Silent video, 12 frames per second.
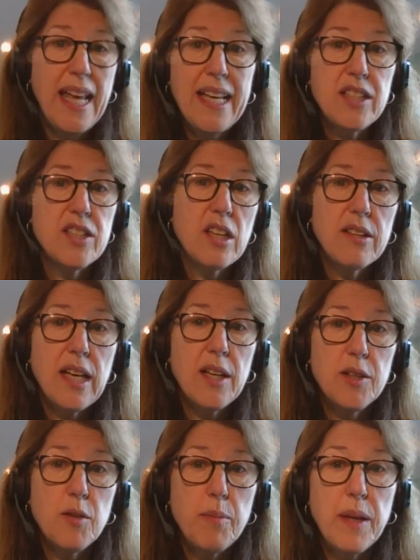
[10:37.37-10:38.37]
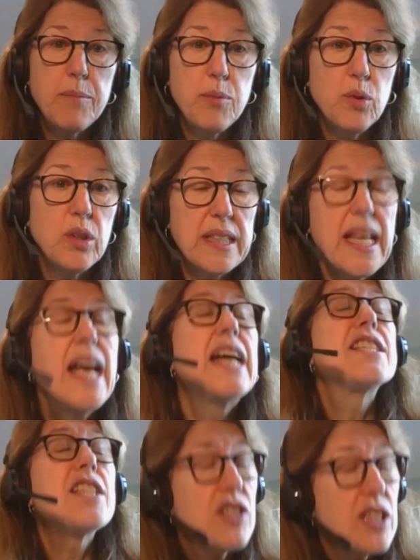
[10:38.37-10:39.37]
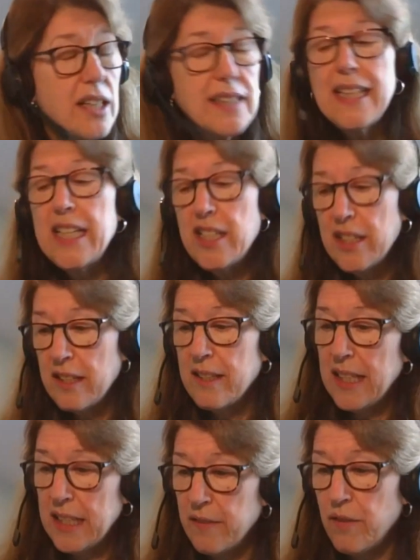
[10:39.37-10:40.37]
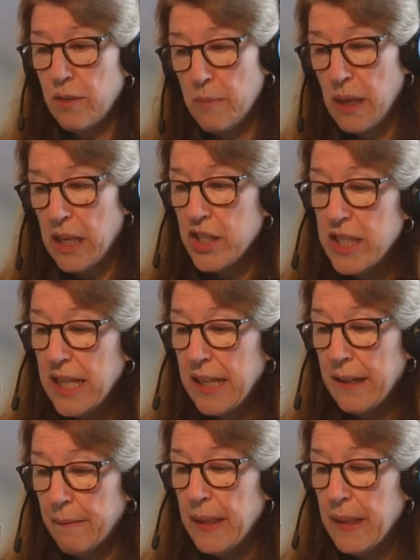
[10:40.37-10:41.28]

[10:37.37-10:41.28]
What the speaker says: head so that other people can socialization. Thank you very much. Yeah.